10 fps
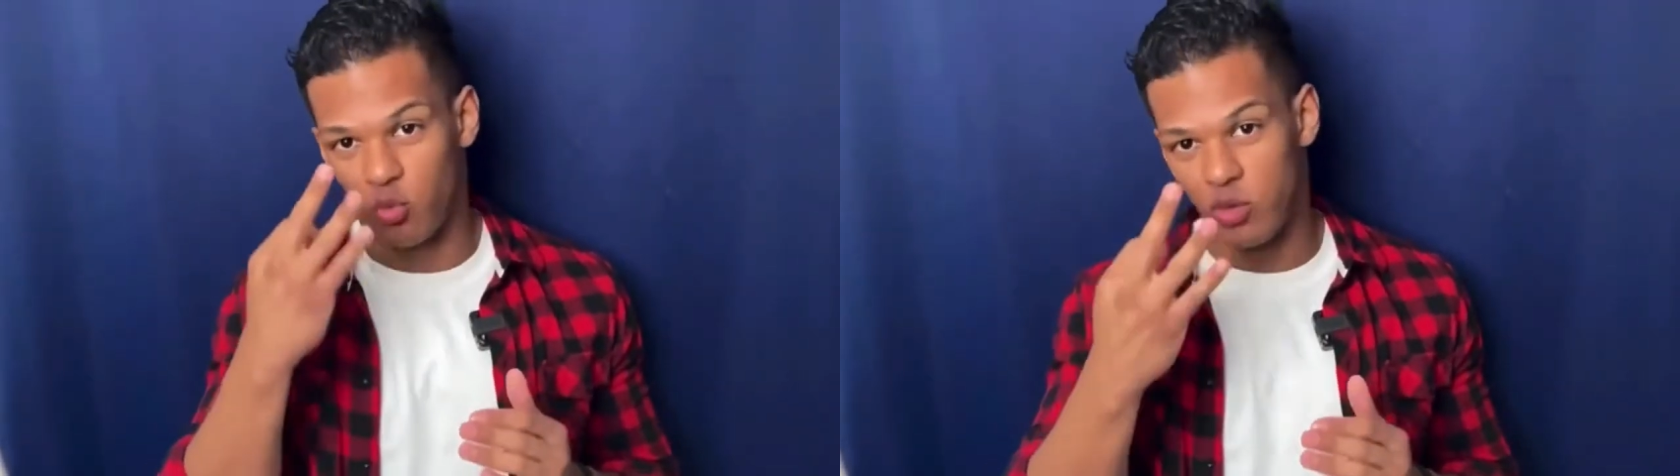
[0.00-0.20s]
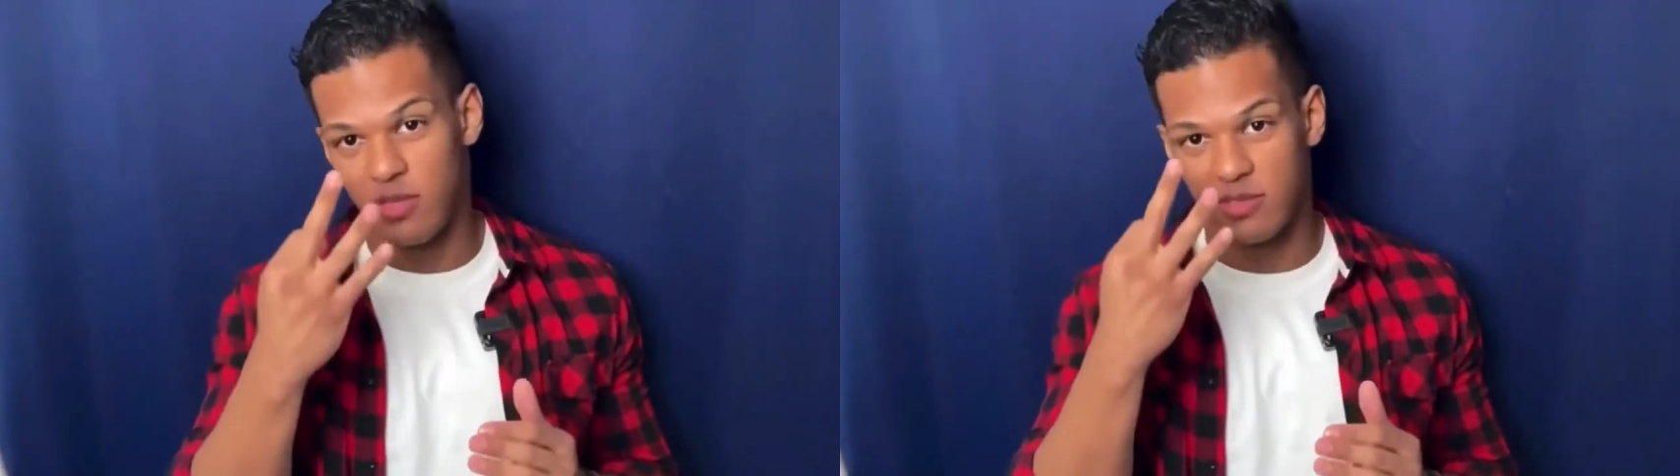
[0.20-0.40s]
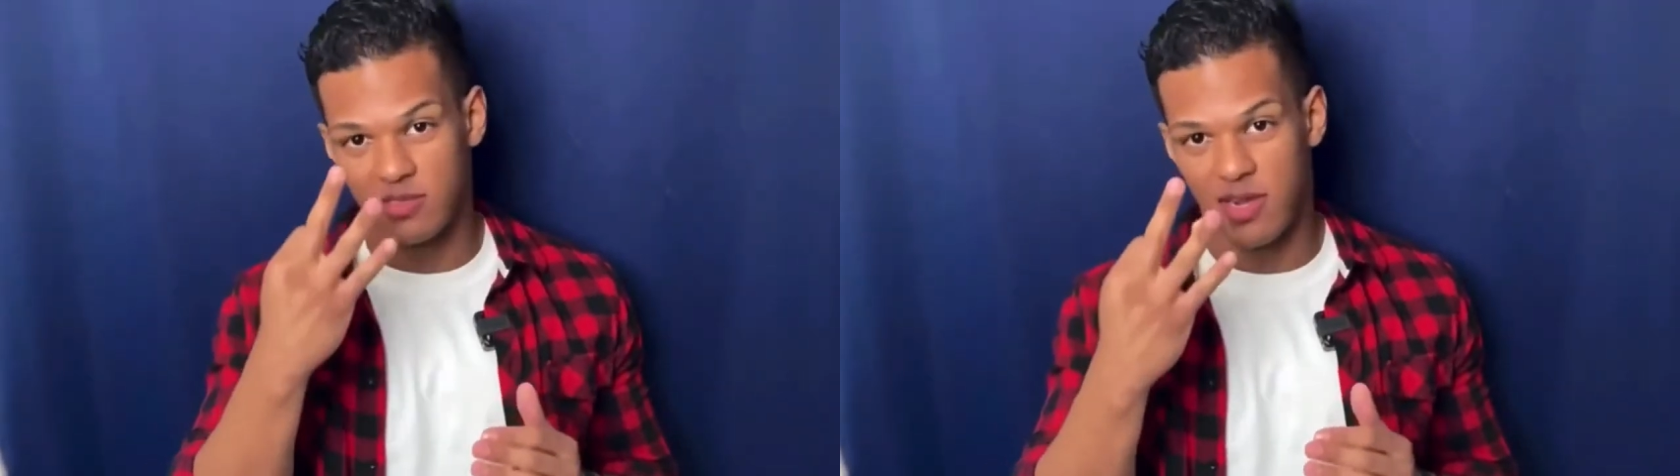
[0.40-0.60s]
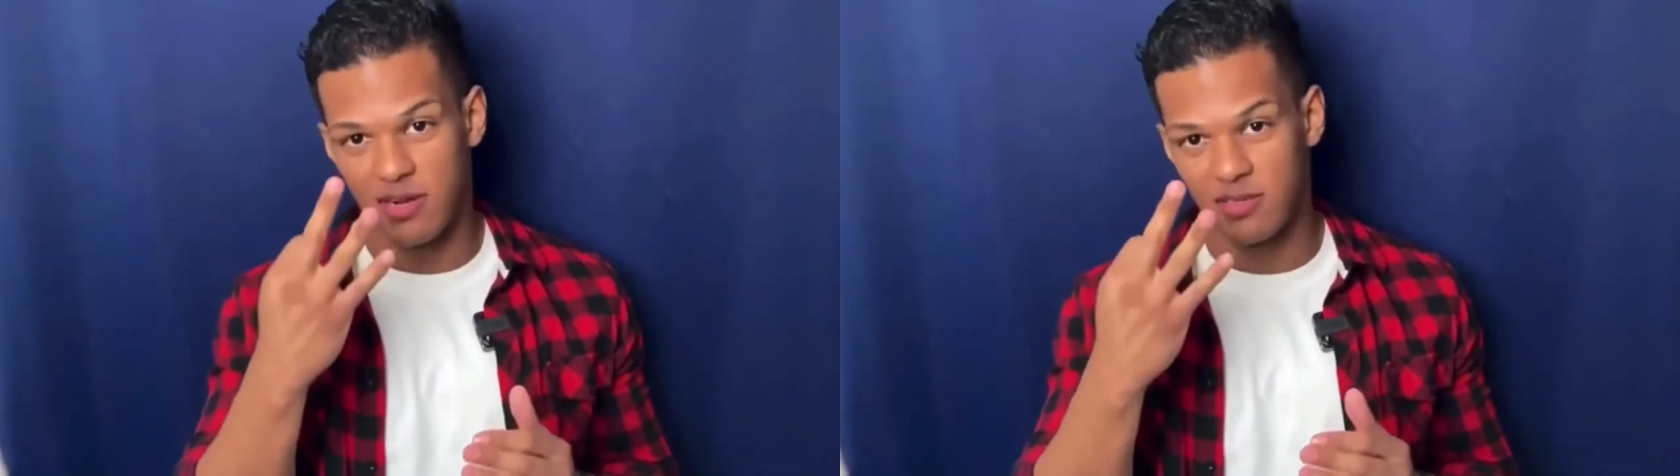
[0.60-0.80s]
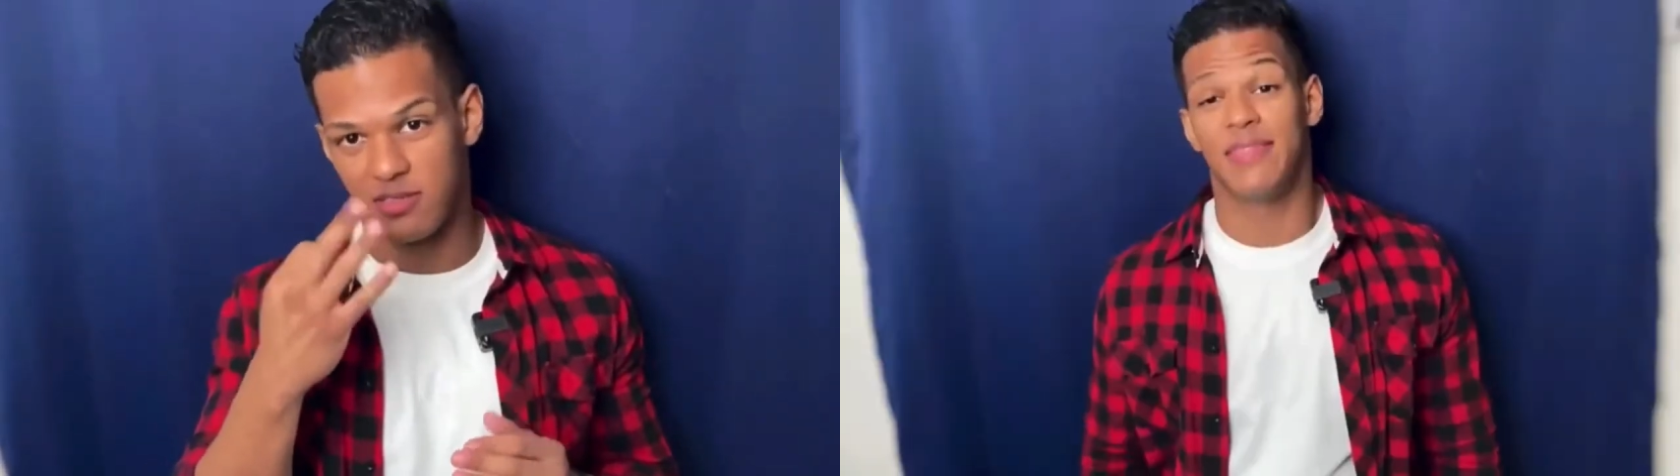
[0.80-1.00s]
3
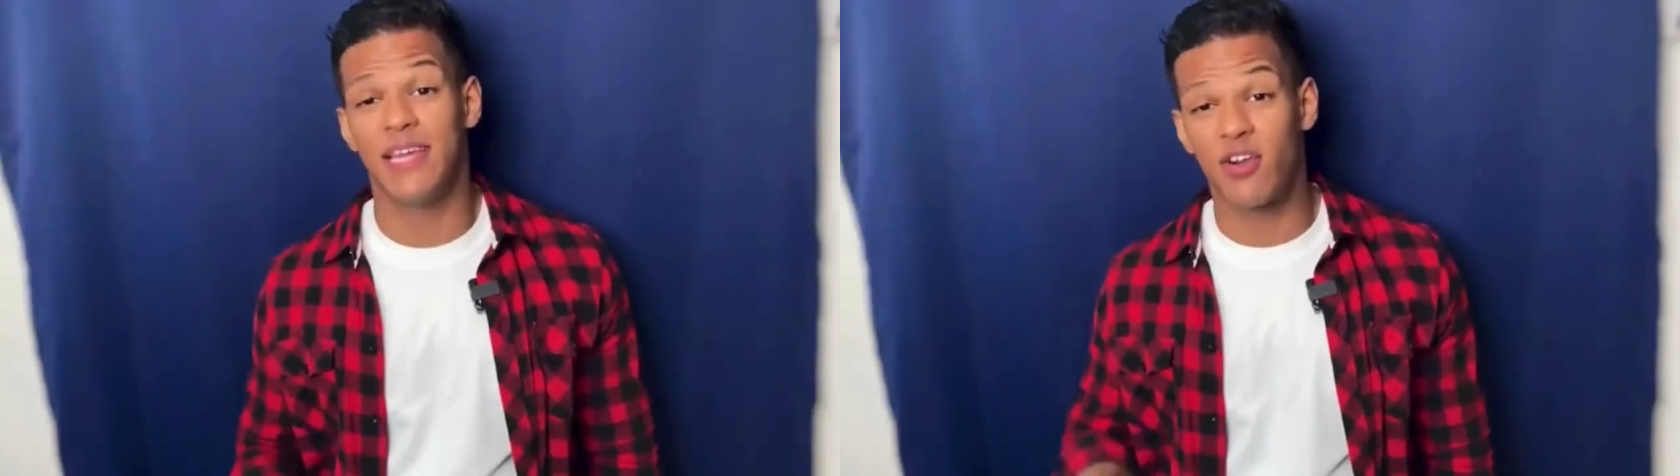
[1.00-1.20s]
desires? They are